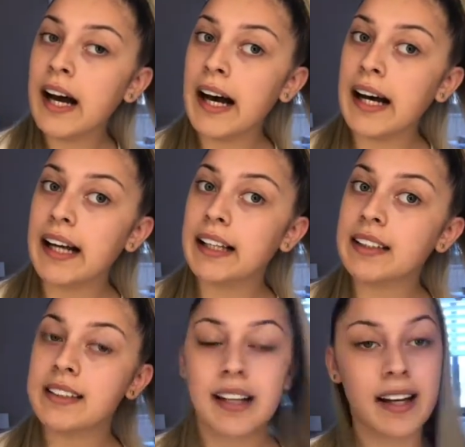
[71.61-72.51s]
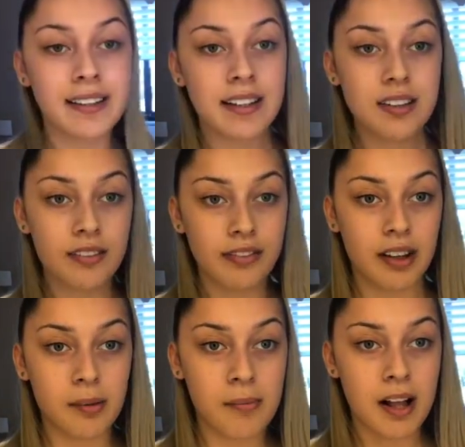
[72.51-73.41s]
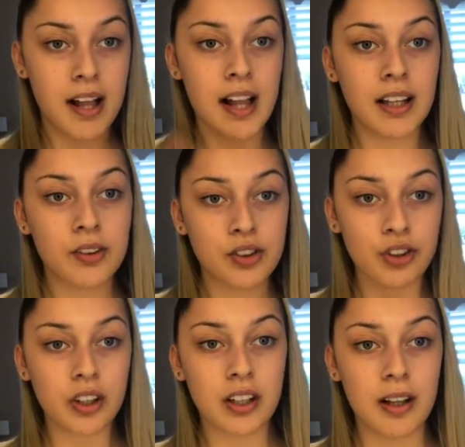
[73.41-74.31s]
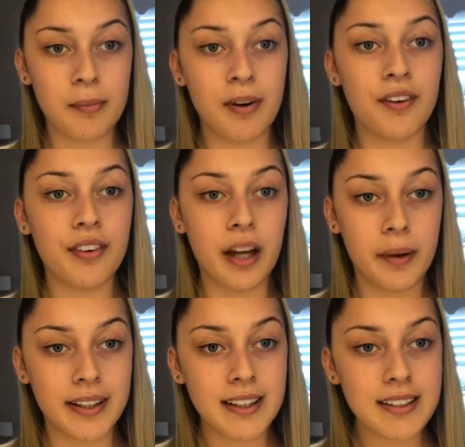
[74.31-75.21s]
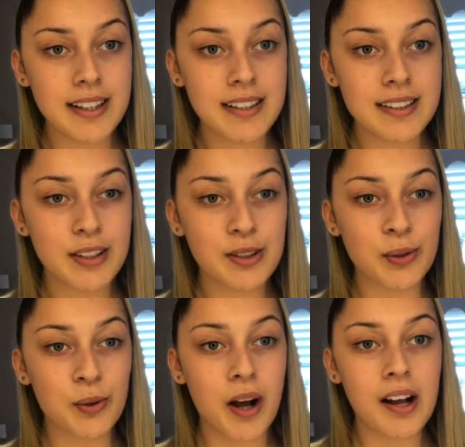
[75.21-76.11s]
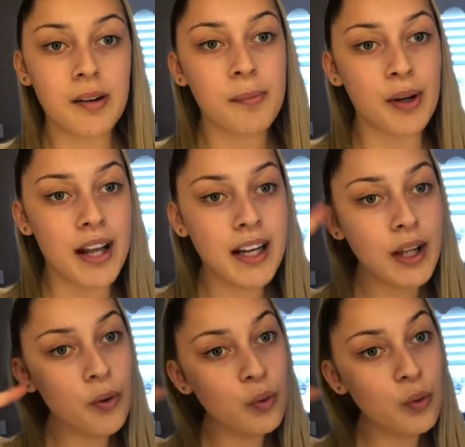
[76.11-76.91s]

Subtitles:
and I did film a little short clip of how I did this, so I'll put it in now.